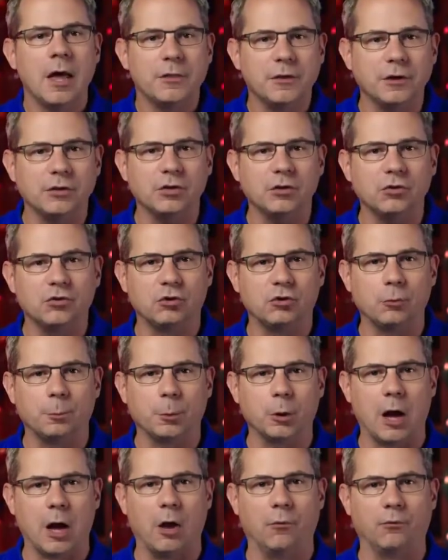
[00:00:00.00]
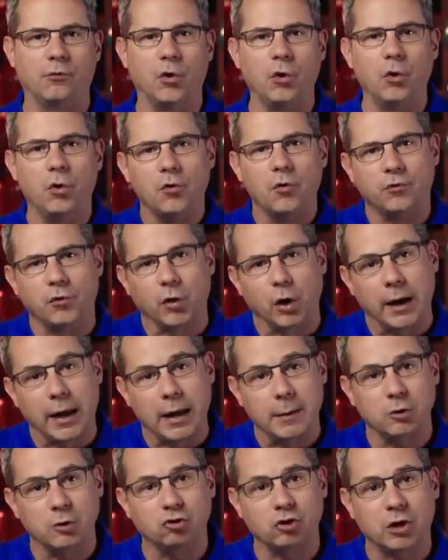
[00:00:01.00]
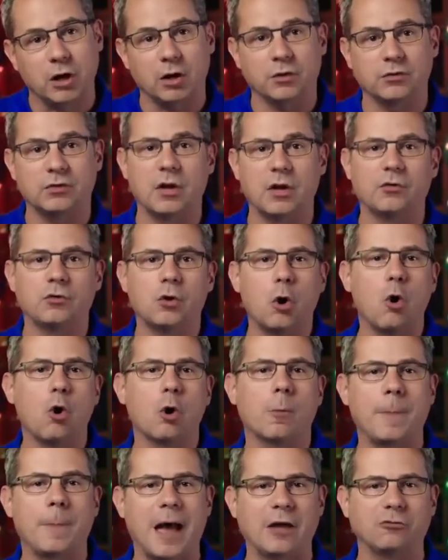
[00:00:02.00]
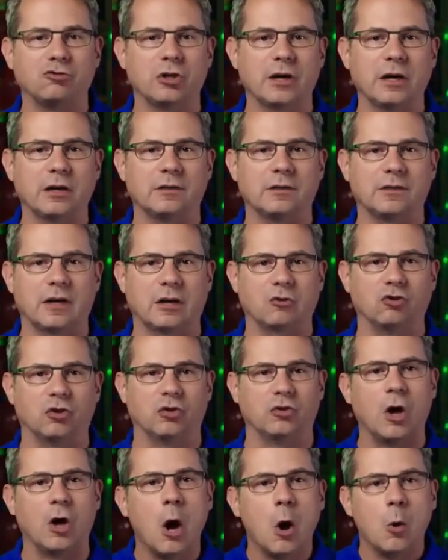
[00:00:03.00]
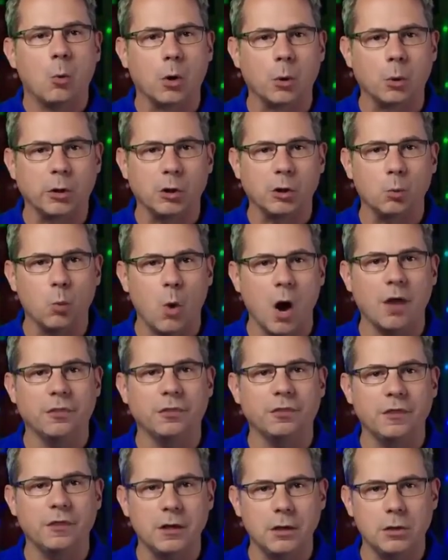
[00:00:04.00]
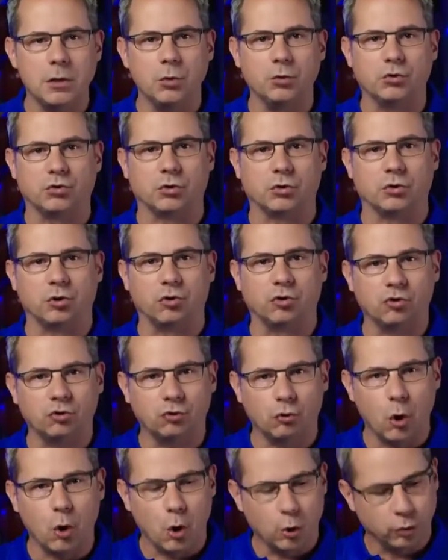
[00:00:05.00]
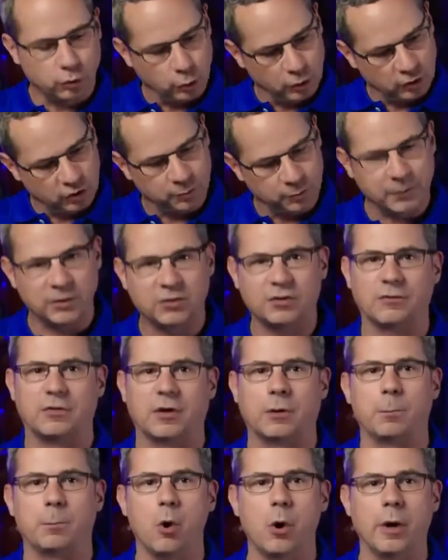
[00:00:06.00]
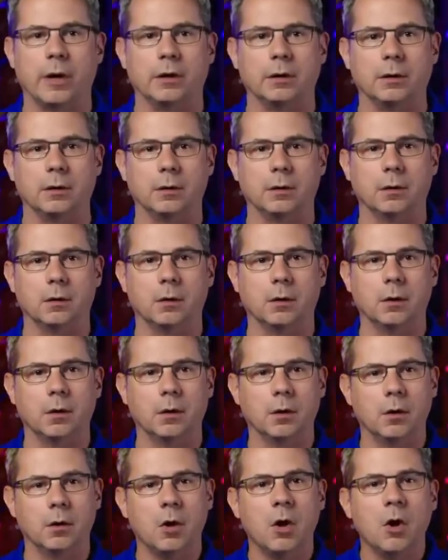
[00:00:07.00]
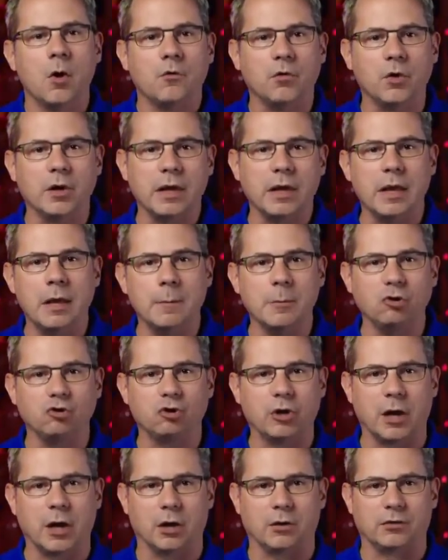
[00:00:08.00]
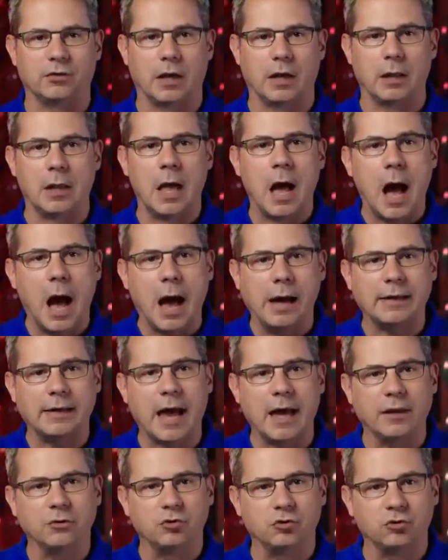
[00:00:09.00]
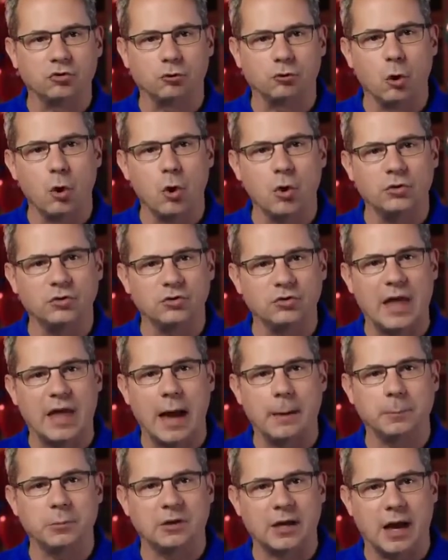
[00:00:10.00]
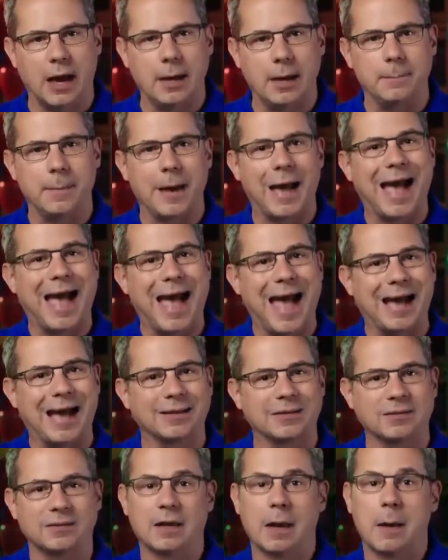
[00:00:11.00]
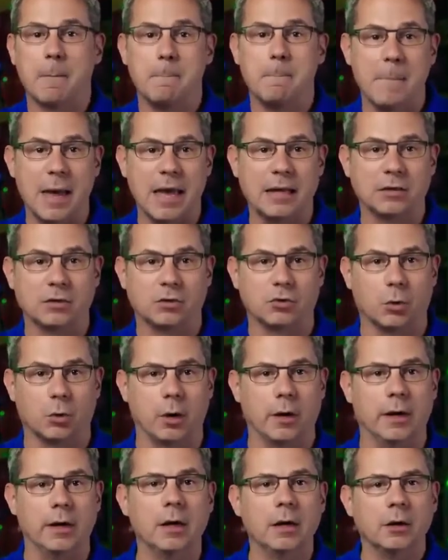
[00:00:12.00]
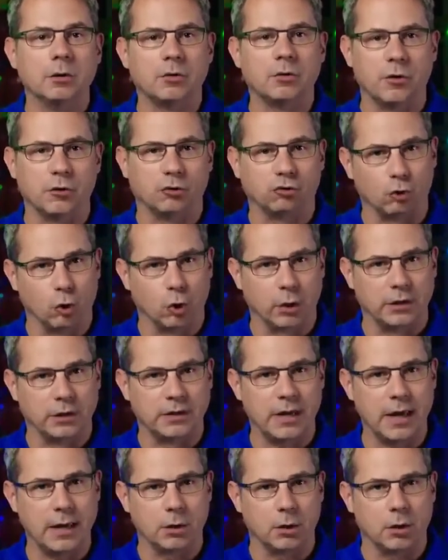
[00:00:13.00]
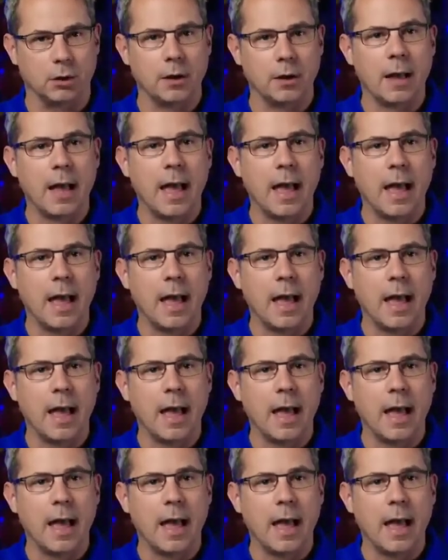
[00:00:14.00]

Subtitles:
This is super helpful for image carousels or paginated sections where you want the user to scroll to a specific point. For an image carousel, I'd add scroll snap type X mandatory to the scroll container